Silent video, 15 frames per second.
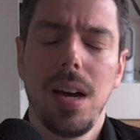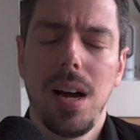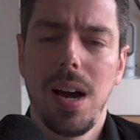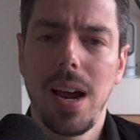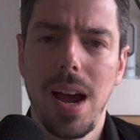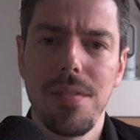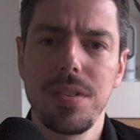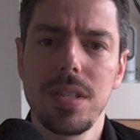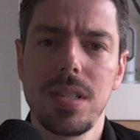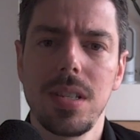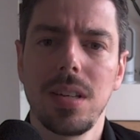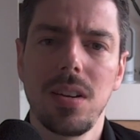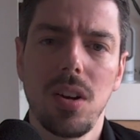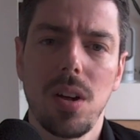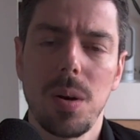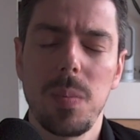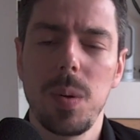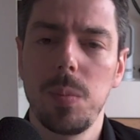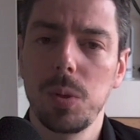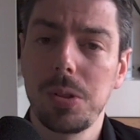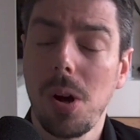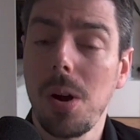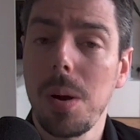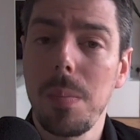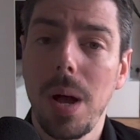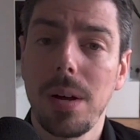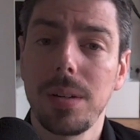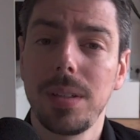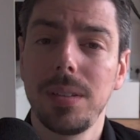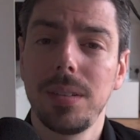I haven't seen a lot of people talk
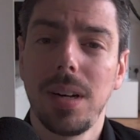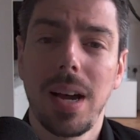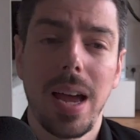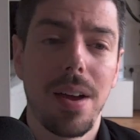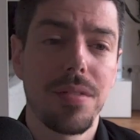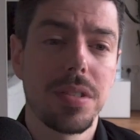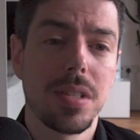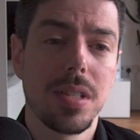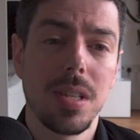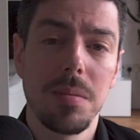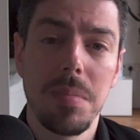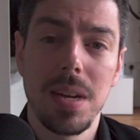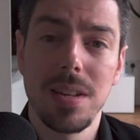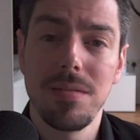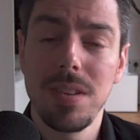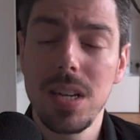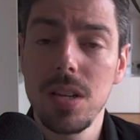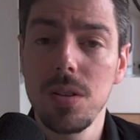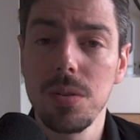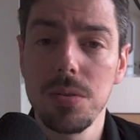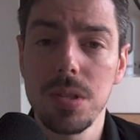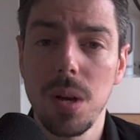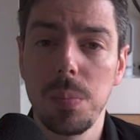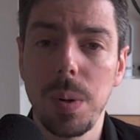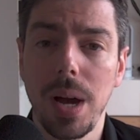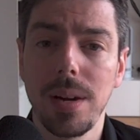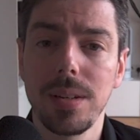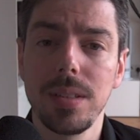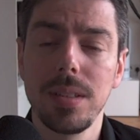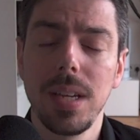about it. I haven't seen many videos
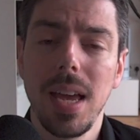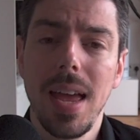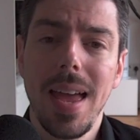about it.